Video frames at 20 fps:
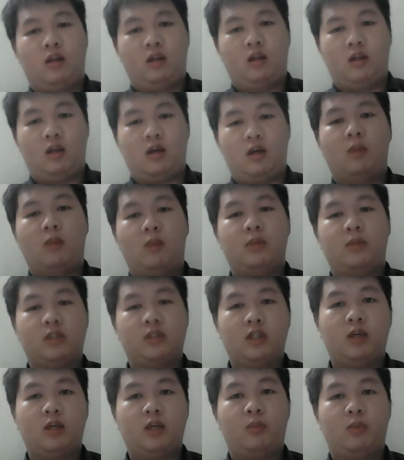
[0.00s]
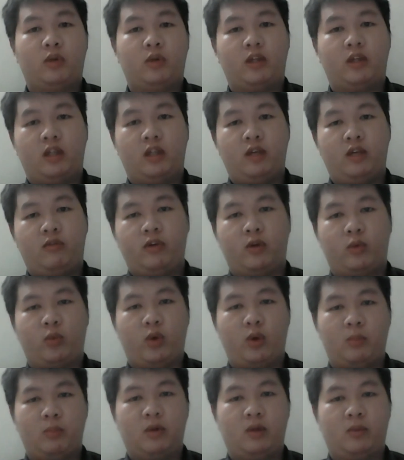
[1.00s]
The personal protective
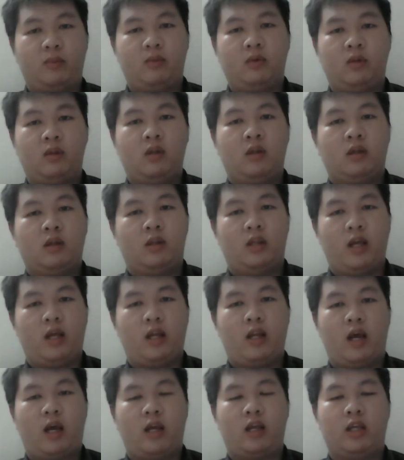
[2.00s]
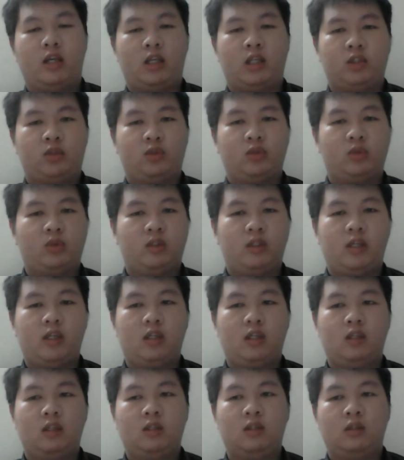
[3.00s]
equipment that I
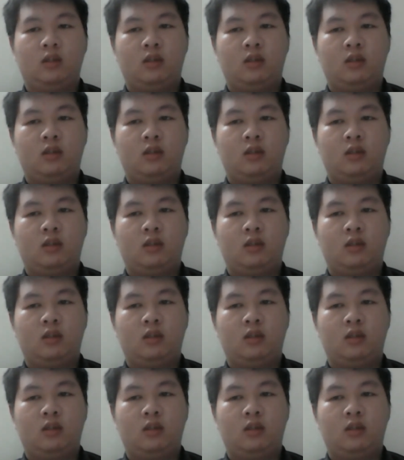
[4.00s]
introducing